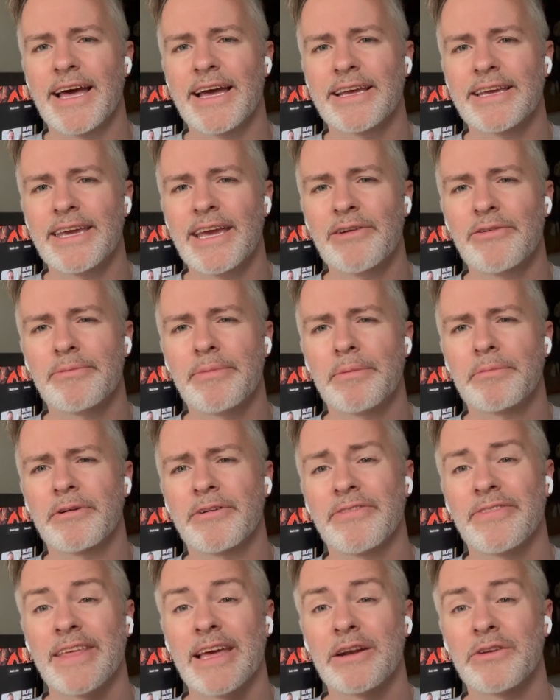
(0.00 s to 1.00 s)
I can't remember
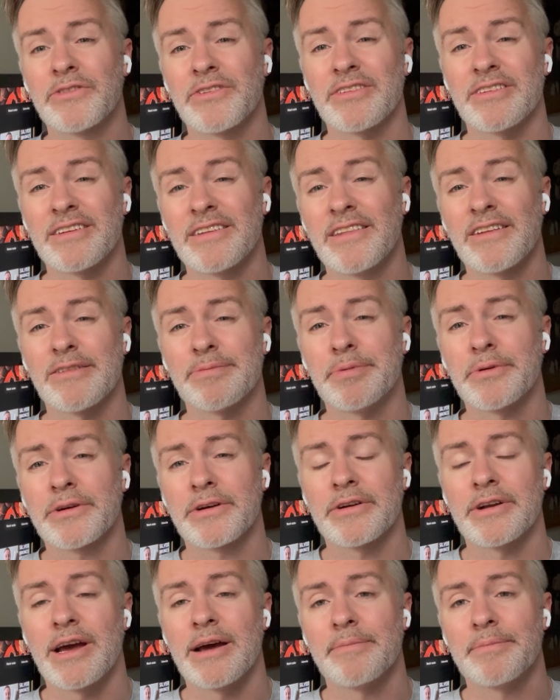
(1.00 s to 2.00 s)
if Thanos is in this book
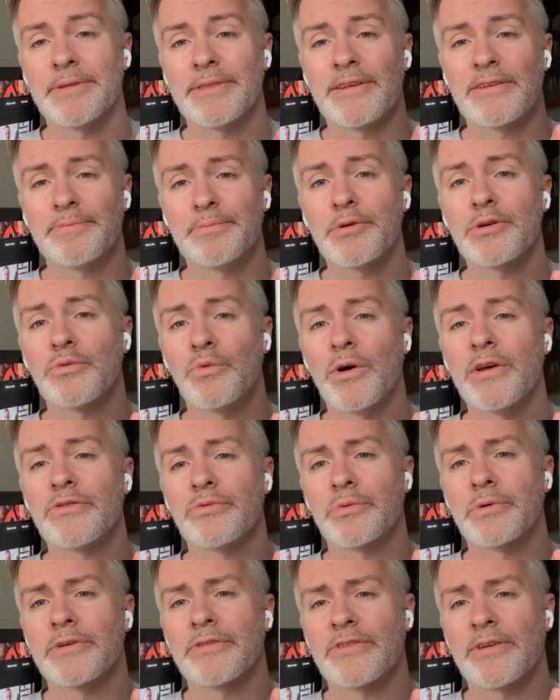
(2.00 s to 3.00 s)
or not, but this book was
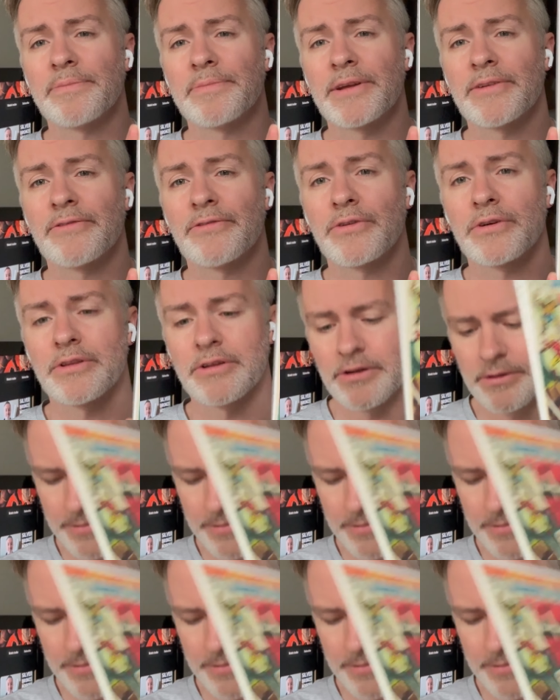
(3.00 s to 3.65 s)
worth something for a little